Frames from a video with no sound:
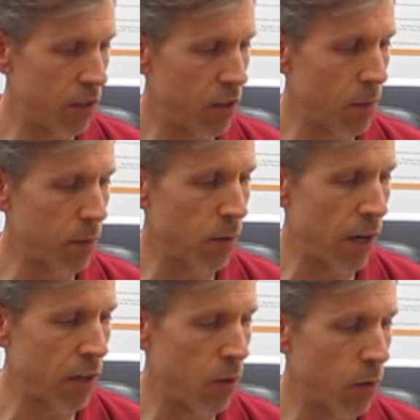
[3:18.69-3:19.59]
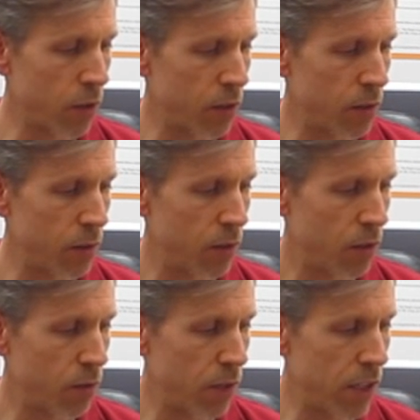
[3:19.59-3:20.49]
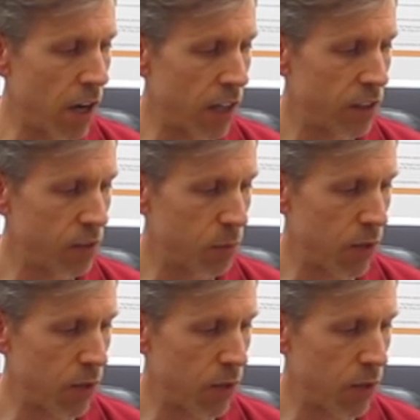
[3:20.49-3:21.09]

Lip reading: this upper right corner, the three dots.